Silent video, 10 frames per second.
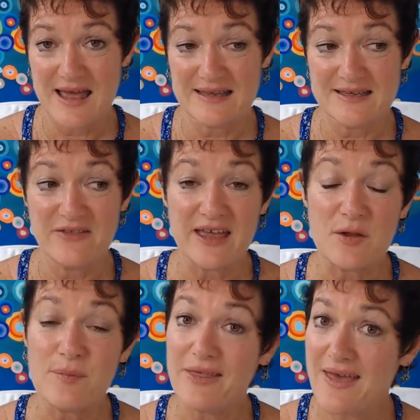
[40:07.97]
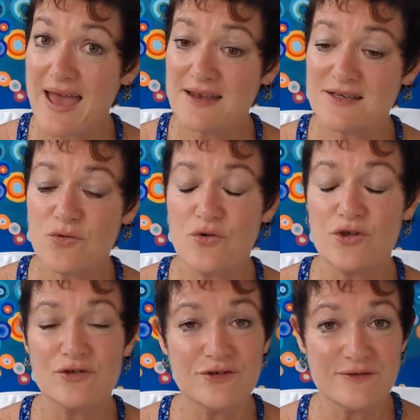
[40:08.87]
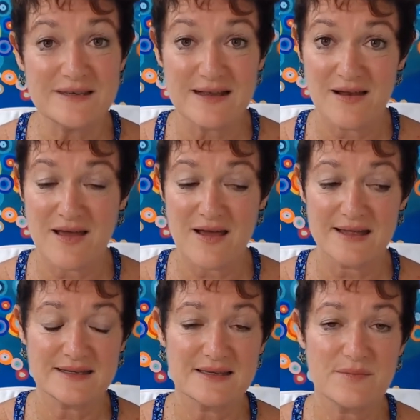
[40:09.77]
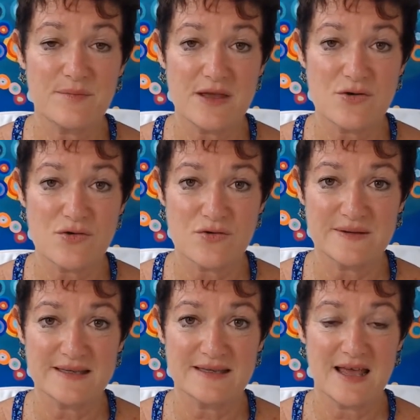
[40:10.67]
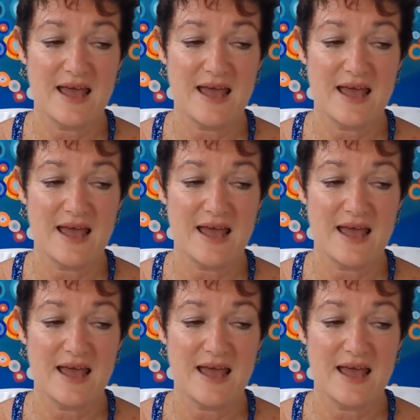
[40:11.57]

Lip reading: It's either going to be that, or you're losing clients because